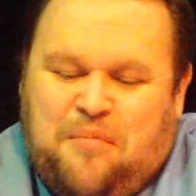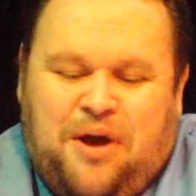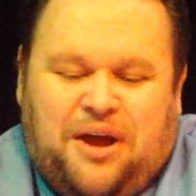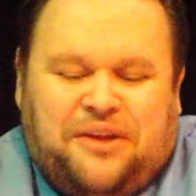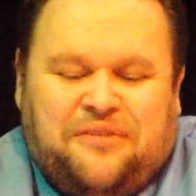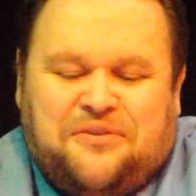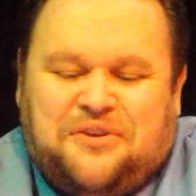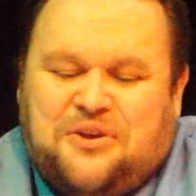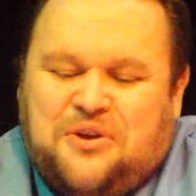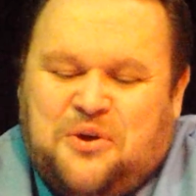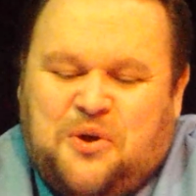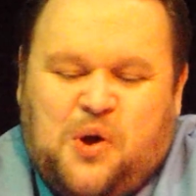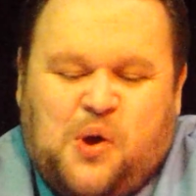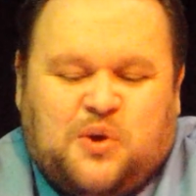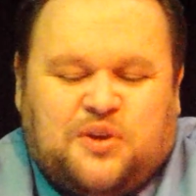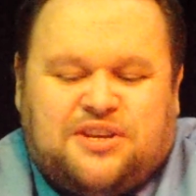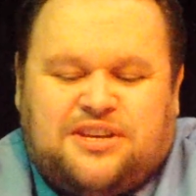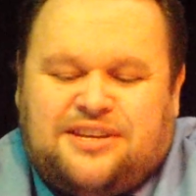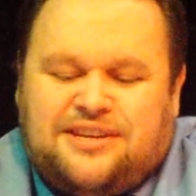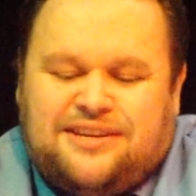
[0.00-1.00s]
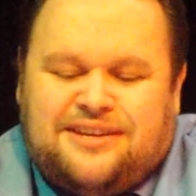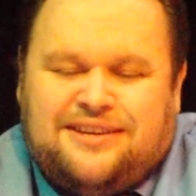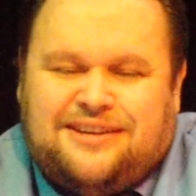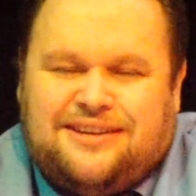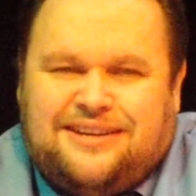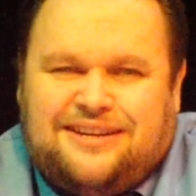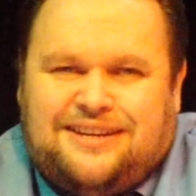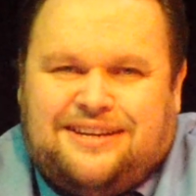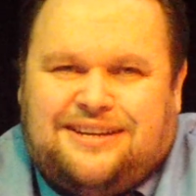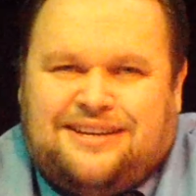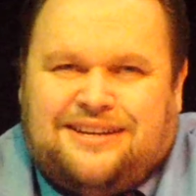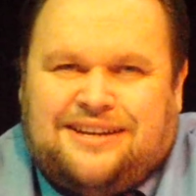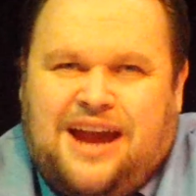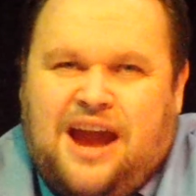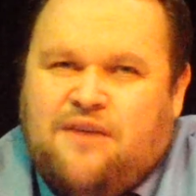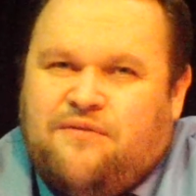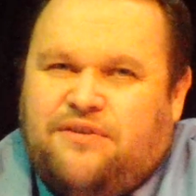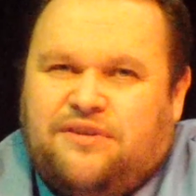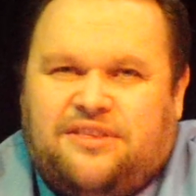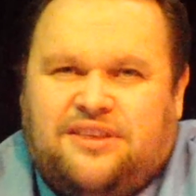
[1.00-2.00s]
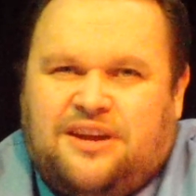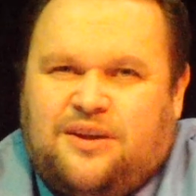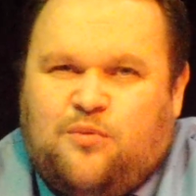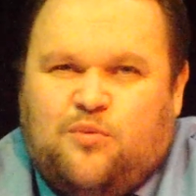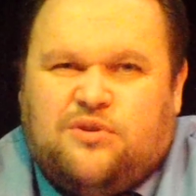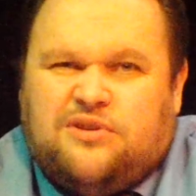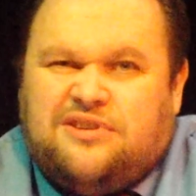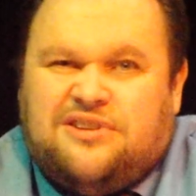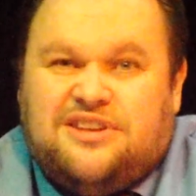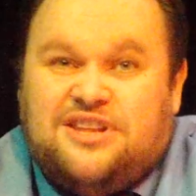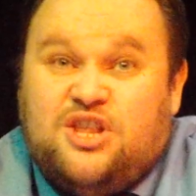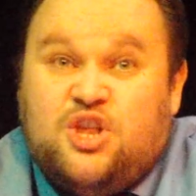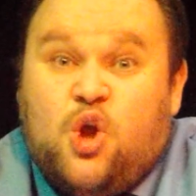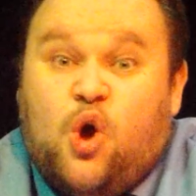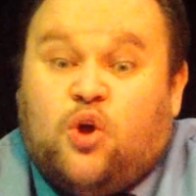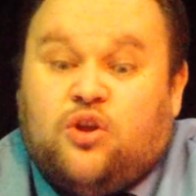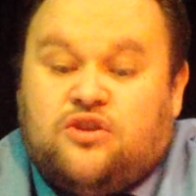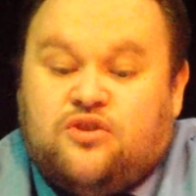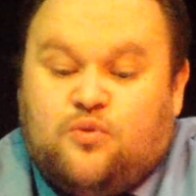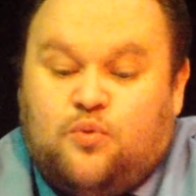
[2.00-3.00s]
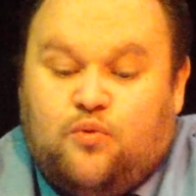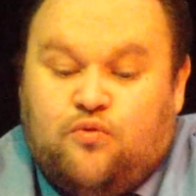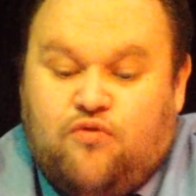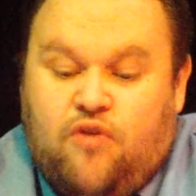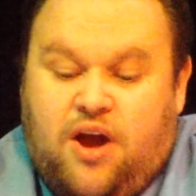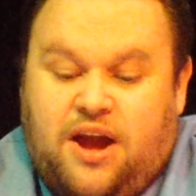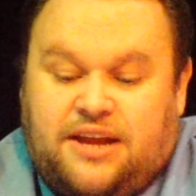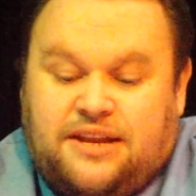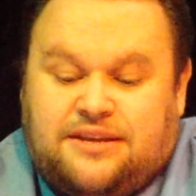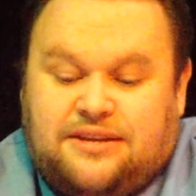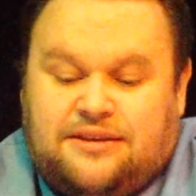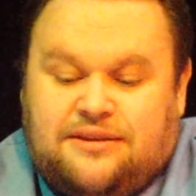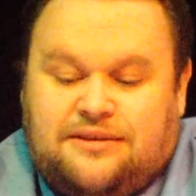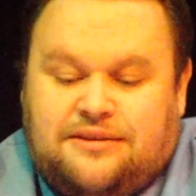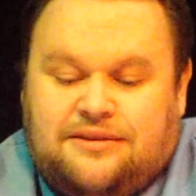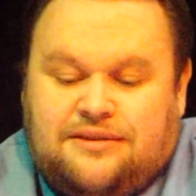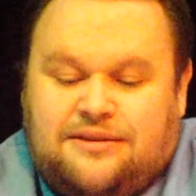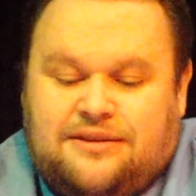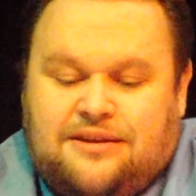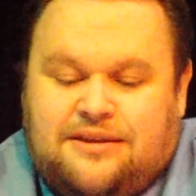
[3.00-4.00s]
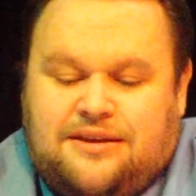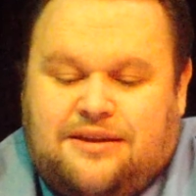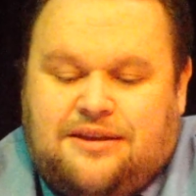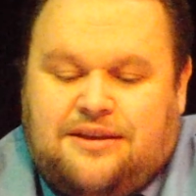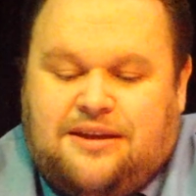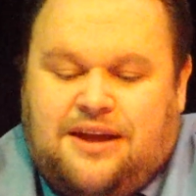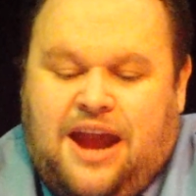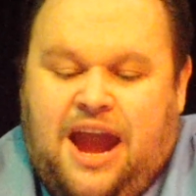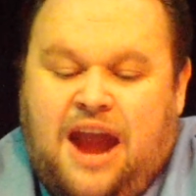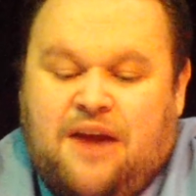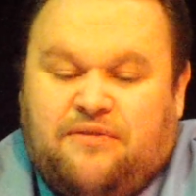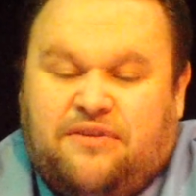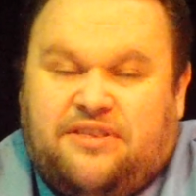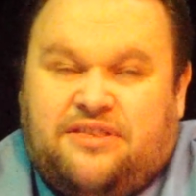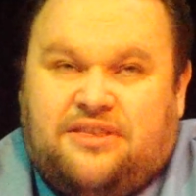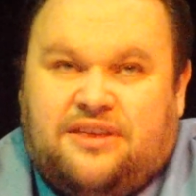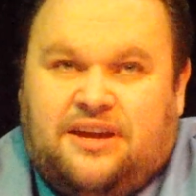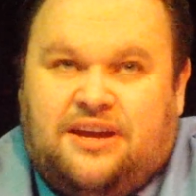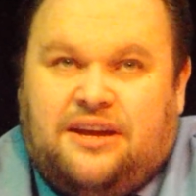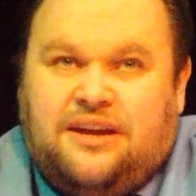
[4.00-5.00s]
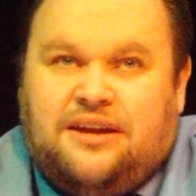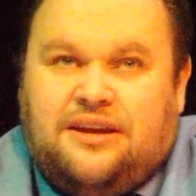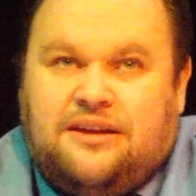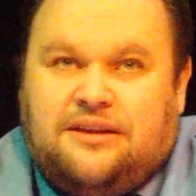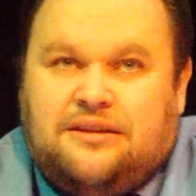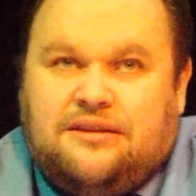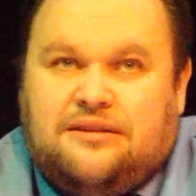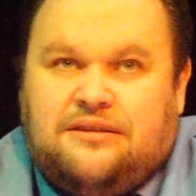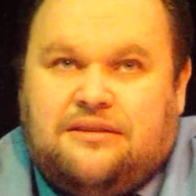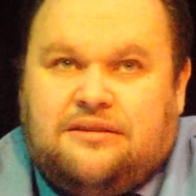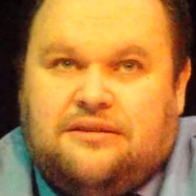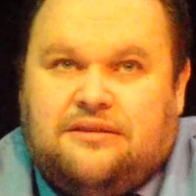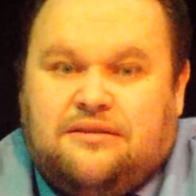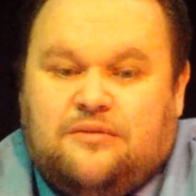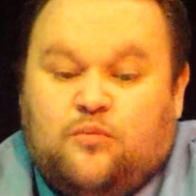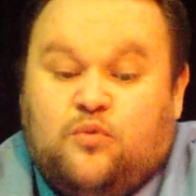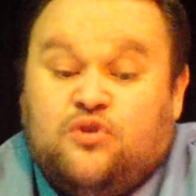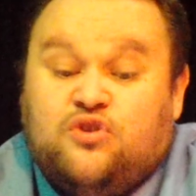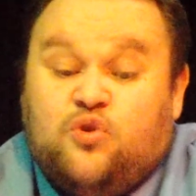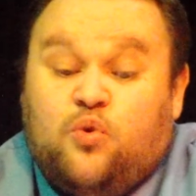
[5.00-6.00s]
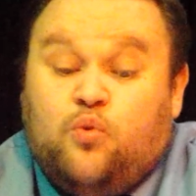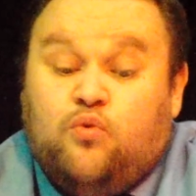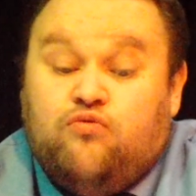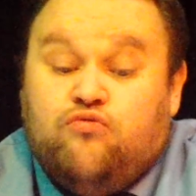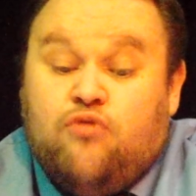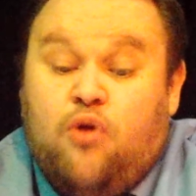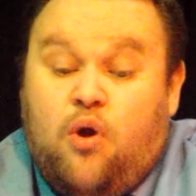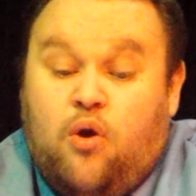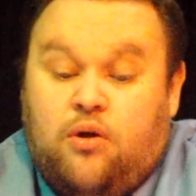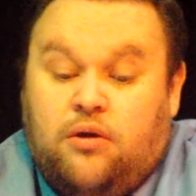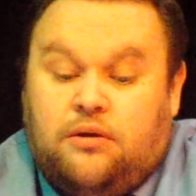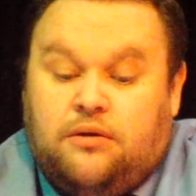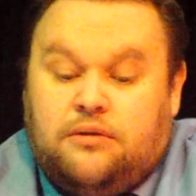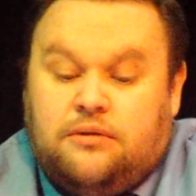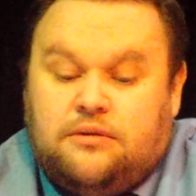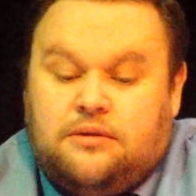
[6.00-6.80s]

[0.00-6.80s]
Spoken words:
But of course, everything was not all right. Everything was all wrong.